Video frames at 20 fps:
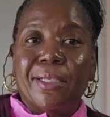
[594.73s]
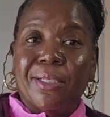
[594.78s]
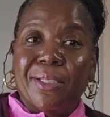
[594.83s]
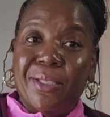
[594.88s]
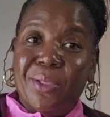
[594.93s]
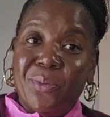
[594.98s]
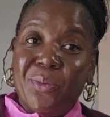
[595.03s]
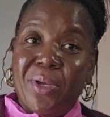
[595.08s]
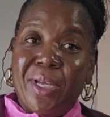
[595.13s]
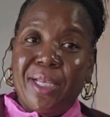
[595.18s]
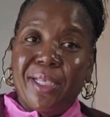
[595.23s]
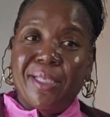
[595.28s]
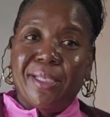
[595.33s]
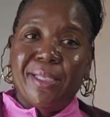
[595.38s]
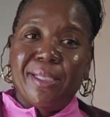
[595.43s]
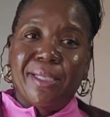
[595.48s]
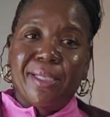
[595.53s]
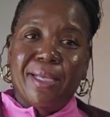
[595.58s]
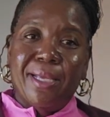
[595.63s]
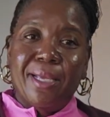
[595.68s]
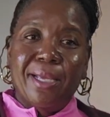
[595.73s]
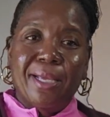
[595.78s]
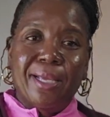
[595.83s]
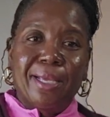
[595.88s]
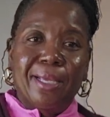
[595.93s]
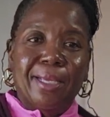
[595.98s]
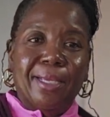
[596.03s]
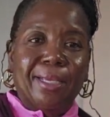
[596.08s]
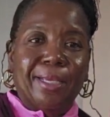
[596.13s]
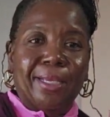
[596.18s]
sweats,
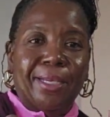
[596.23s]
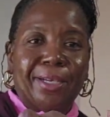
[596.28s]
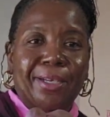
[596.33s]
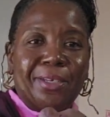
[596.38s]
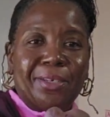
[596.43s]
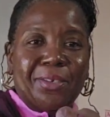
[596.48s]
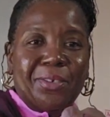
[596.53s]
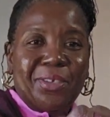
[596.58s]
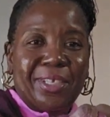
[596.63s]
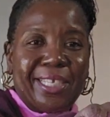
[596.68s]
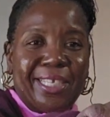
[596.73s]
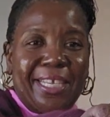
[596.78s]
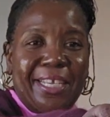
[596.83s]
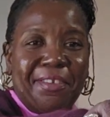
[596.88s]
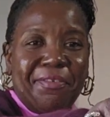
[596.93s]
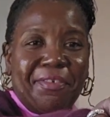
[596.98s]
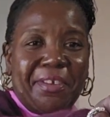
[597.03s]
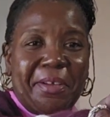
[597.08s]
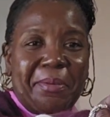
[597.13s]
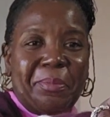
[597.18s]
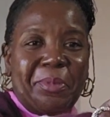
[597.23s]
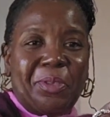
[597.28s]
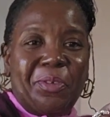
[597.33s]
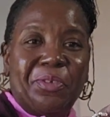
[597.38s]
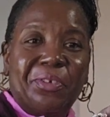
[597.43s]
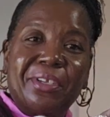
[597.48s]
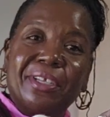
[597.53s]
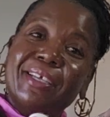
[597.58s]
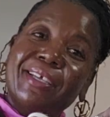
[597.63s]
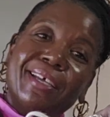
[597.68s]
and Uncle Steve comes
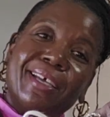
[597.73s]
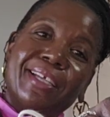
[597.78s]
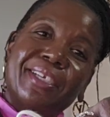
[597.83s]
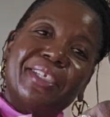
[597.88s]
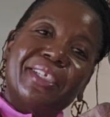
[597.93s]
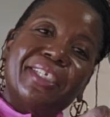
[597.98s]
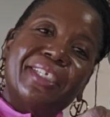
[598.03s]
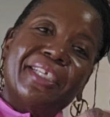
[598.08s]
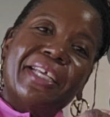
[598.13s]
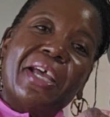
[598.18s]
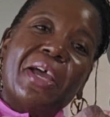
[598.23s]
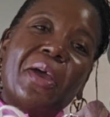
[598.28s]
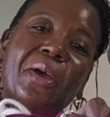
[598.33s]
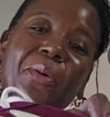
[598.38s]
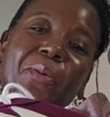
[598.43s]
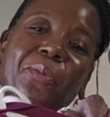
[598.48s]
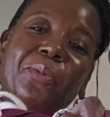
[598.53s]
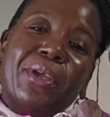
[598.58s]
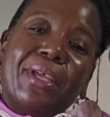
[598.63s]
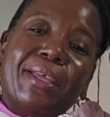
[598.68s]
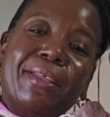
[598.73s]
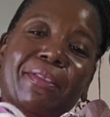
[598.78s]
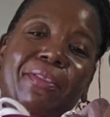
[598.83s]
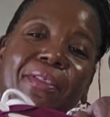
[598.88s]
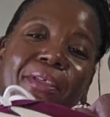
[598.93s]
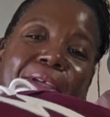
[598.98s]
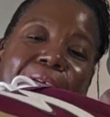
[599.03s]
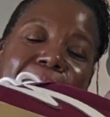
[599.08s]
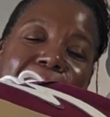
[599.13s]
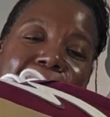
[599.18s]
through in the clutch with
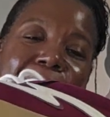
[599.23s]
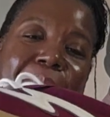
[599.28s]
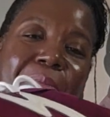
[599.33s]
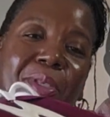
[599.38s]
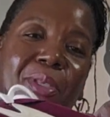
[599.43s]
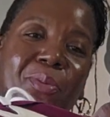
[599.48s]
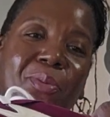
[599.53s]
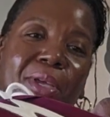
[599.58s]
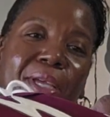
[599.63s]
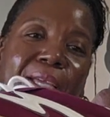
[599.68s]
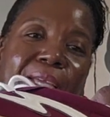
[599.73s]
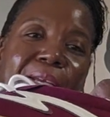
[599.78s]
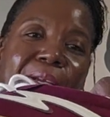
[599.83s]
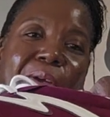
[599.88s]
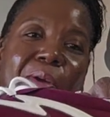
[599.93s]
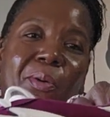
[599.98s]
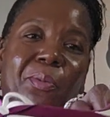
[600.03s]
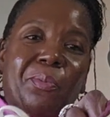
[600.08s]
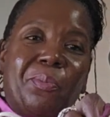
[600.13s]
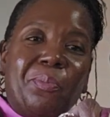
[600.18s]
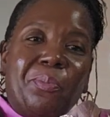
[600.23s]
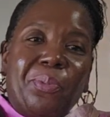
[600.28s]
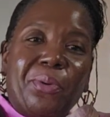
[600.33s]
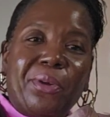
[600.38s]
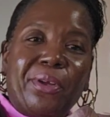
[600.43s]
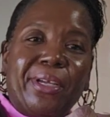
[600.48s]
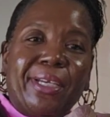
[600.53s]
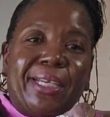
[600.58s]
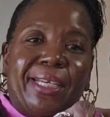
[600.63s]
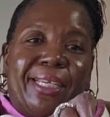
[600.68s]
some suede,
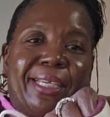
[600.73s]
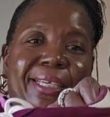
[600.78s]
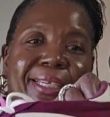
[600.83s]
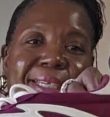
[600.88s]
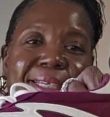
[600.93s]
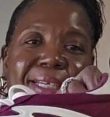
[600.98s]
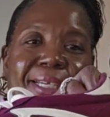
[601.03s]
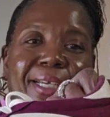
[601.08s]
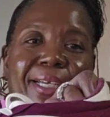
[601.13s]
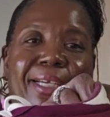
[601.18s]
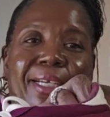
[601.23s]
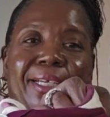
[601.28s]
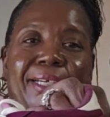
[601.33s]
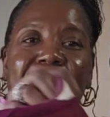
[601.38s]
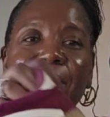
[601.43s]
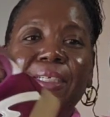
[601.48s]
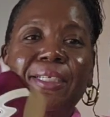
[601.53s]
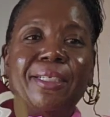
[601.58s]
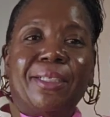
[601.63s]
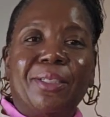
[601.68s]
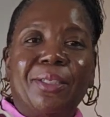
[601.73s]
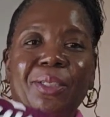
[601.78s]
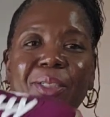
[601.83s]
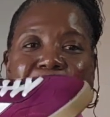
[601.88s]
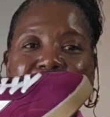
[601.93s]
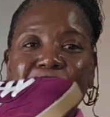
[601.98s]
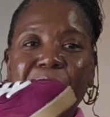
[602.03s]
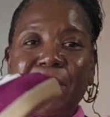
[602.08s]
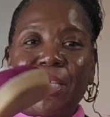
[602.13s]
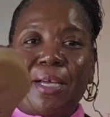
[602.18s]
burgundy,
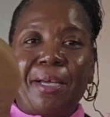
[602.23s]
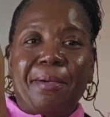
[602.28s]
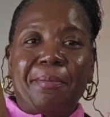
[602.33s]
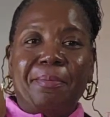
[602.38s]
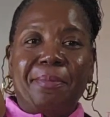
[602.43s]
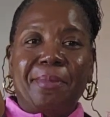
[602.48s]
low top